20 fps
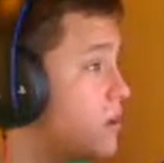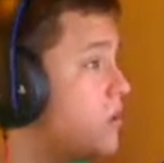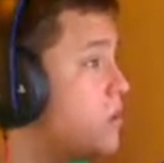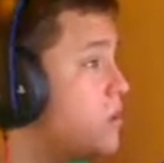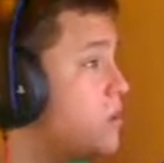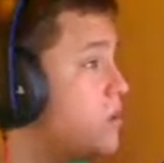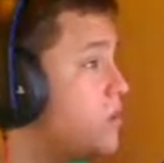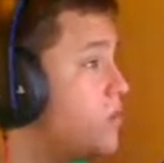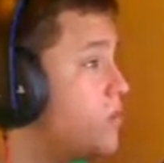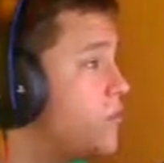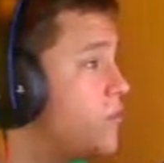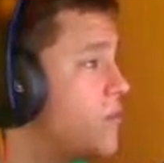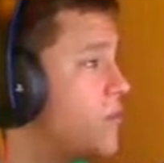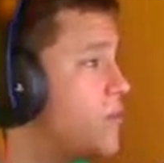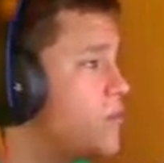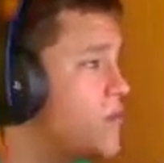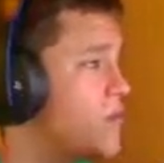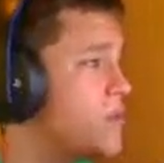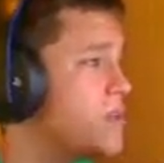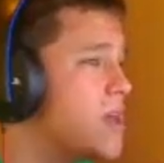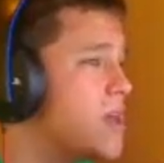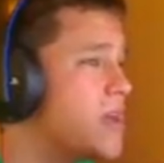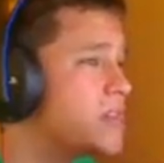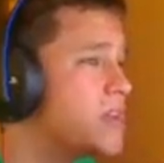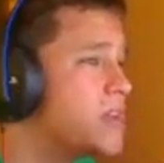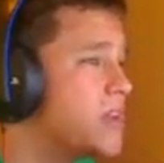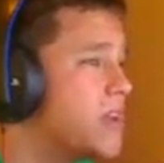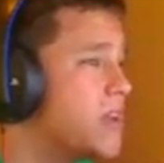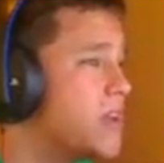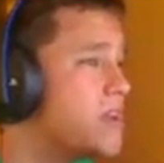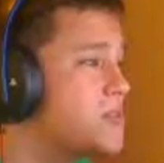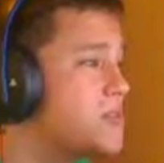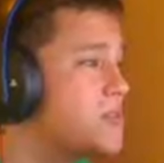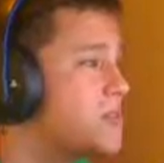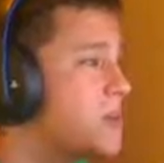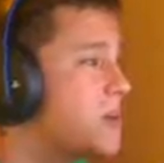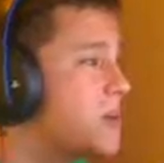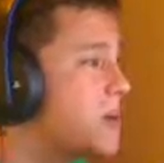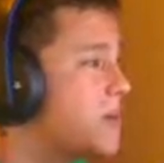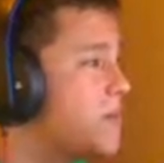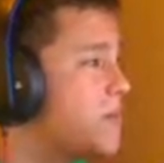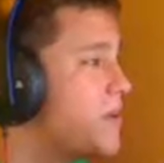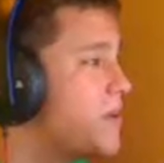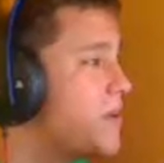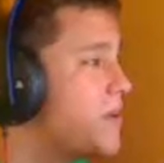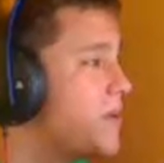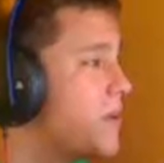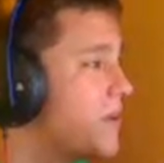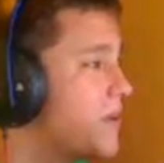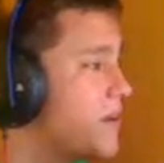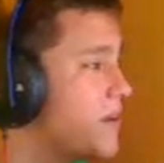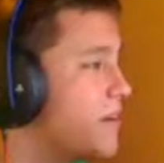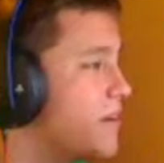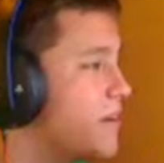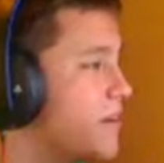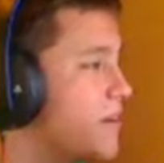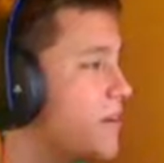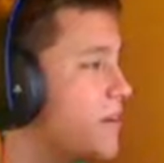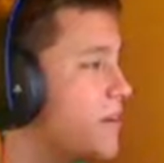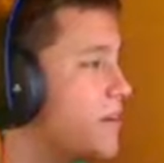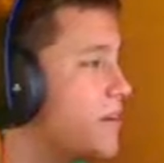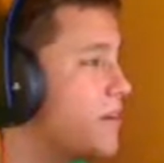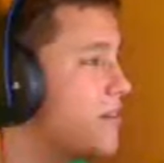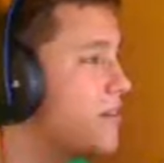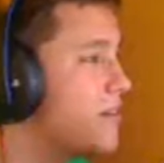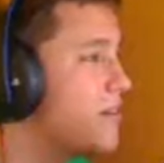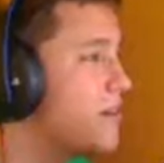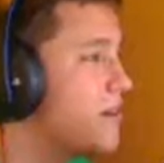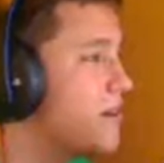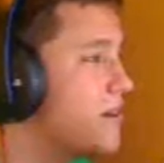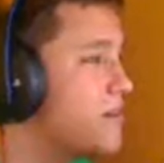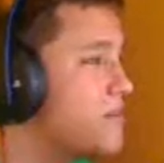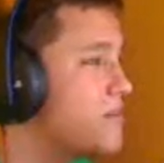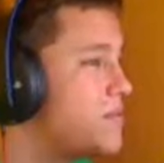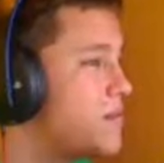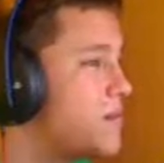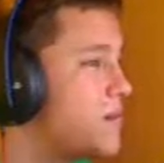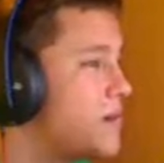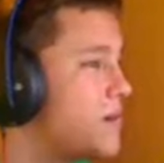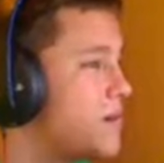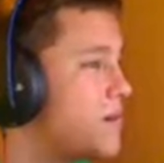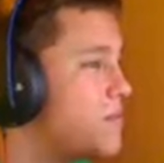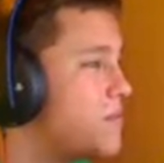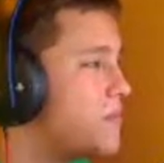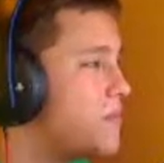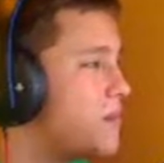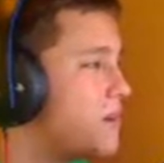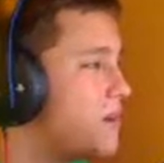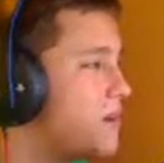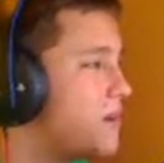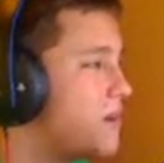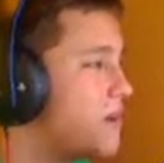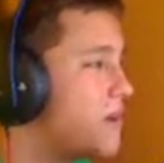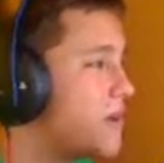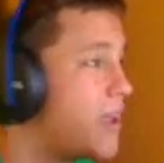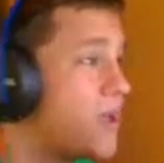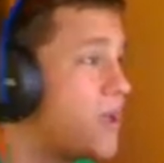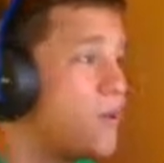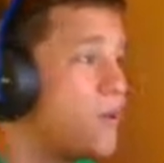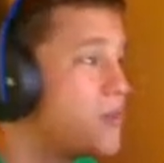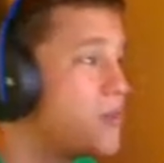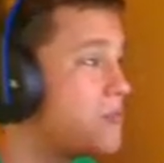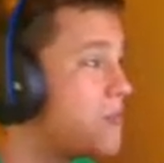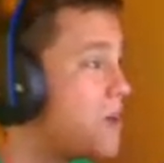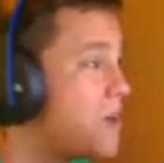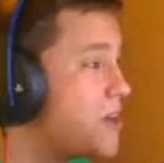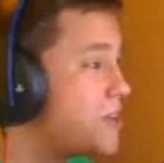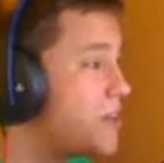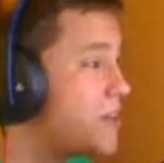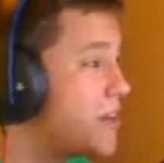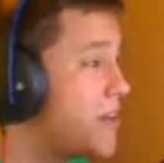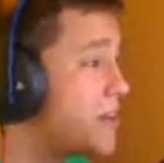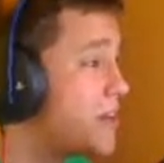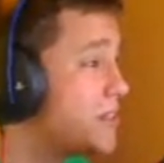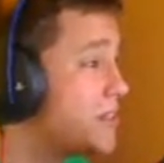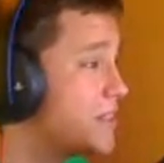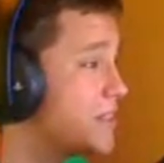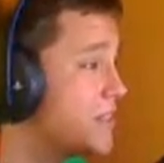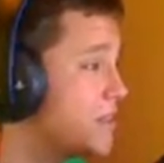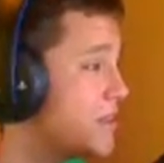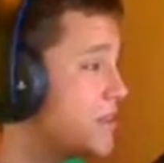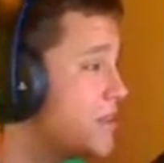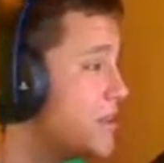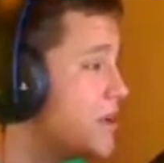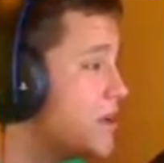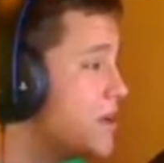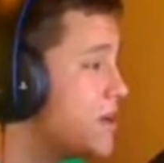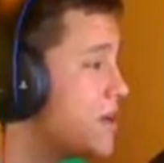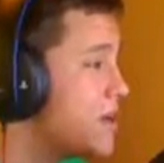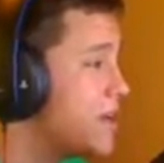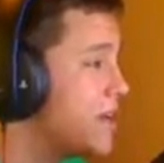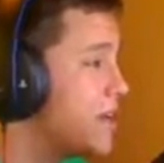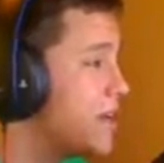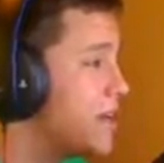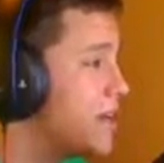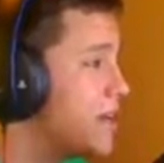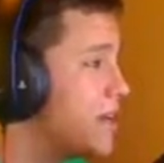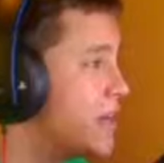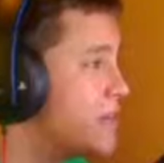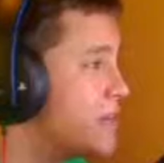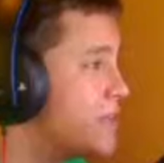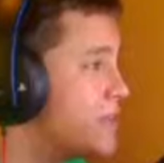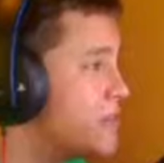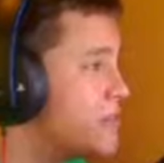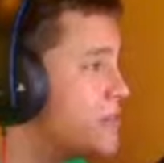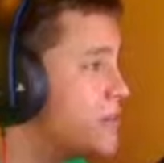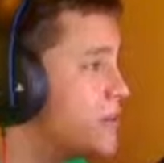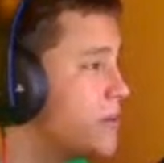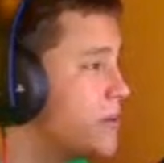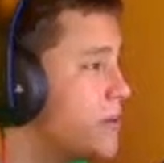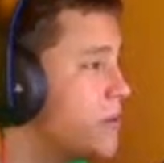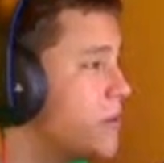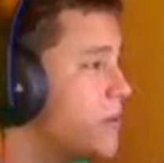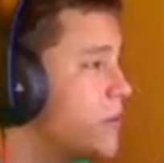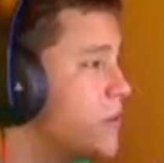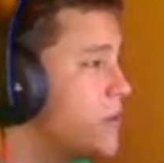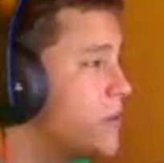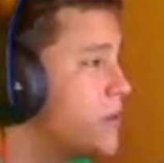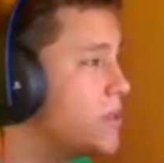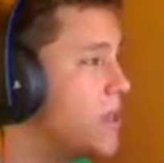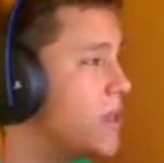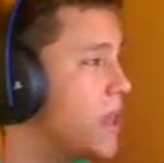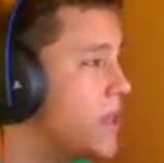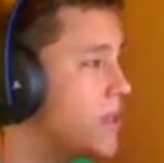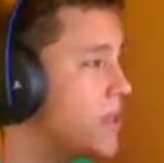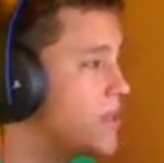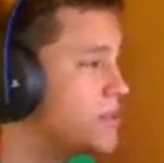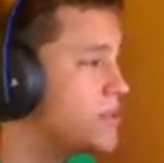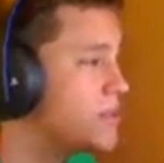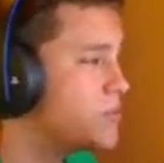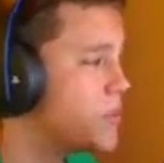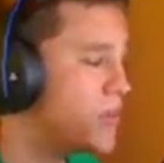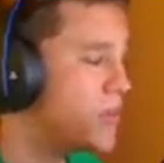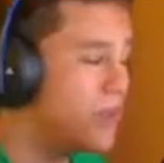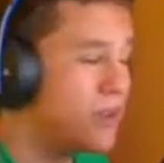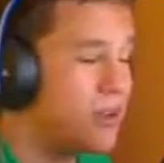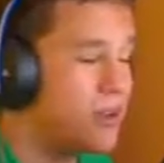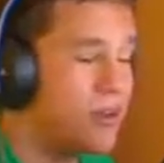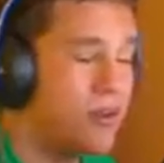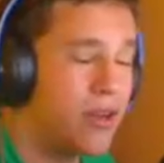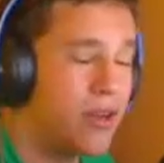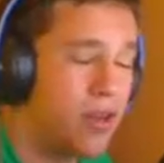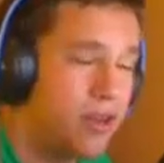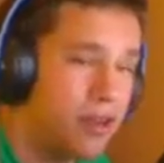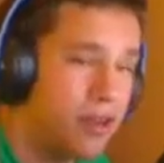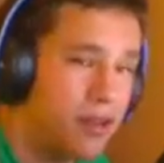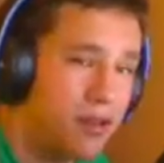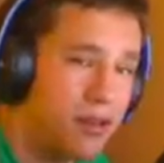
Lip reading: Good for them. Bill Nye's gonna get his own documentary. Good for him. Can't wait to watch it, actually. For those of you who don't know who Bill Nye is, what are you doing?